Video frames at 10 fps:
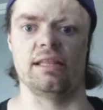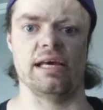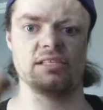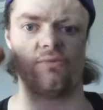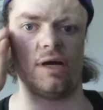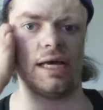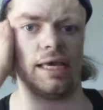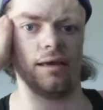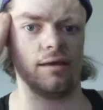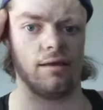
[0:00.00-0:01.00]
And that's
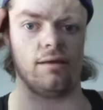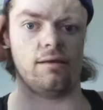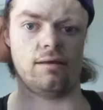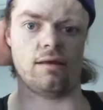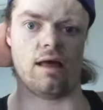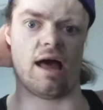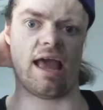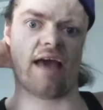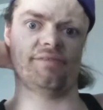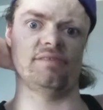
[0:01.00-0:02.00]
why
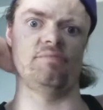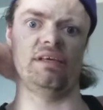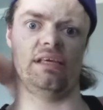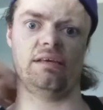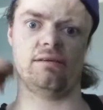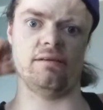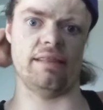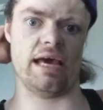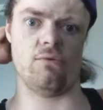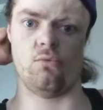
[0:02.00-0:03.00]
I have to be
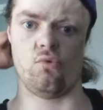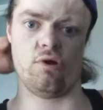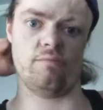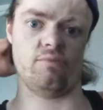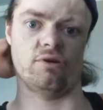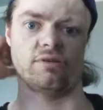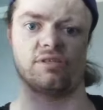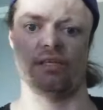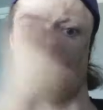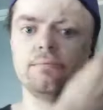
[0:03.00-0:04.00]
that one
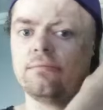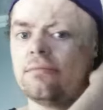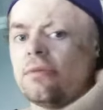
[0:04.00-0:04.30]
person